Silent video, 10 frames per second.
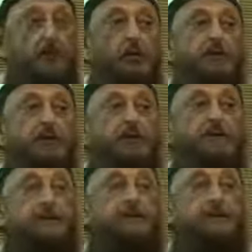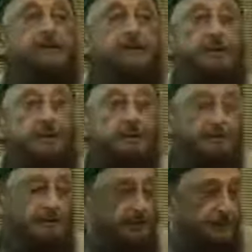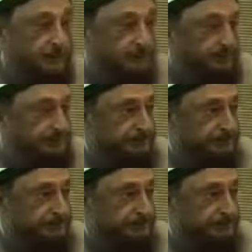The order is given to the angels.